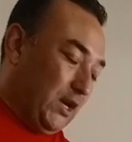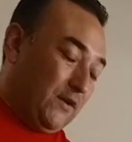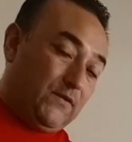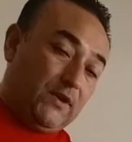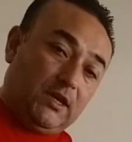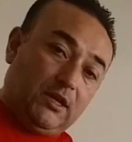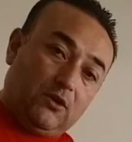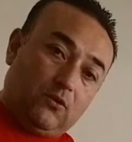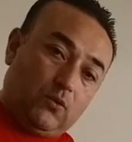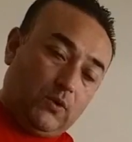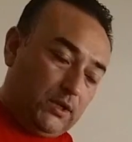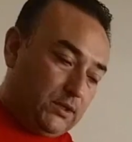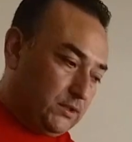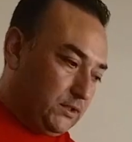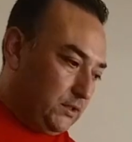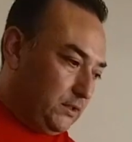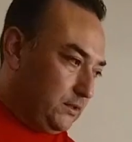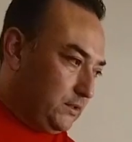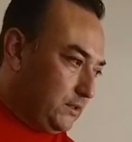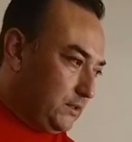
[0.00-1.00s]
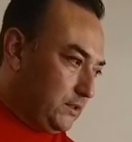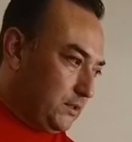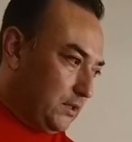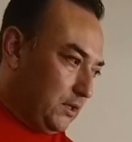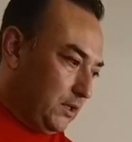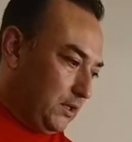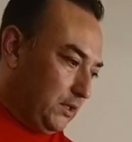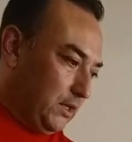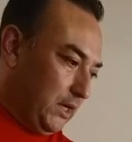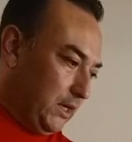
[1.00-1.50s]
If you have any
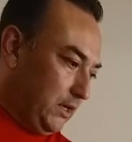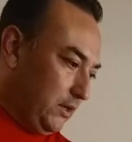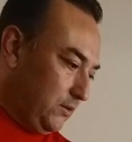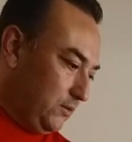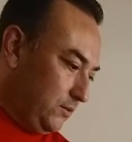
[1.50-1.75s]
questions